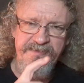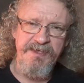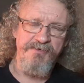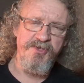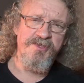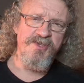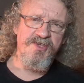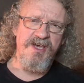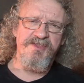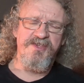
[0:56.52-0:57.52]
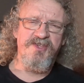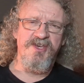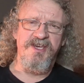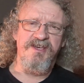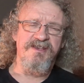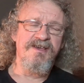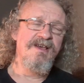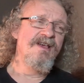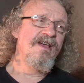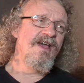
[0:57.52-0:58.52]
Now, just to set the scene,
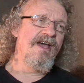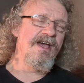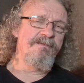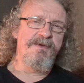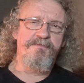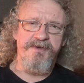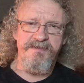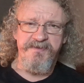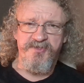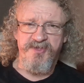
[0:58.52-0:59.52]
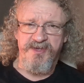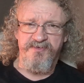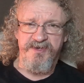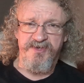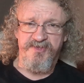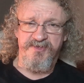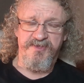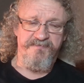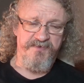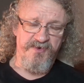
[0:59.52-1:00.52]
um, in previous generations
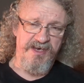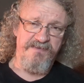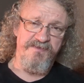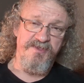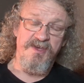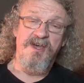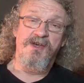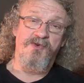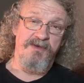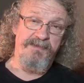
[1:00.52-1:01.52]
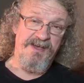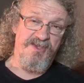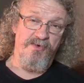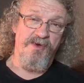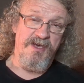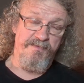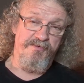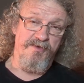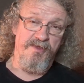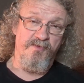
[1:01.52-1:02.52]
of drivers, going back to
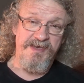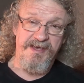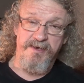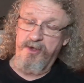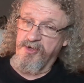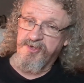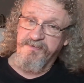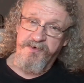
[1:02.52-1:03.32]
April, we had lots of